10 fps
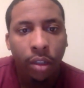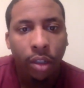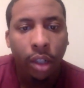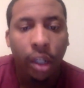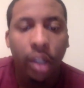
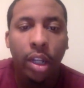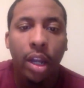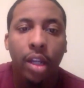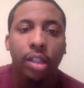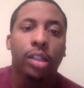Yeah, he
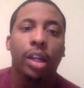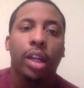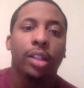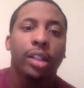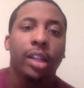has.
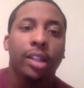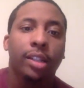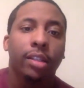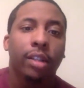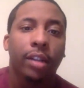Yes, he
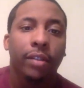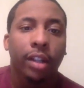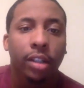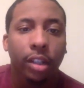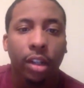hasn't still had
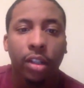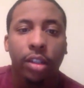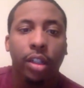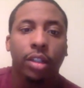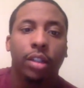100
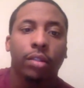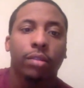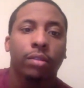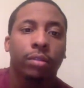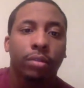yards yet, though.
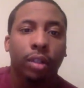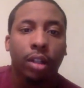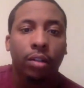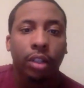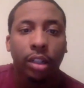I
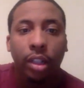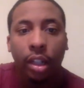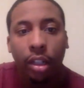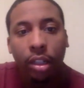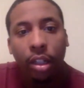don't get that.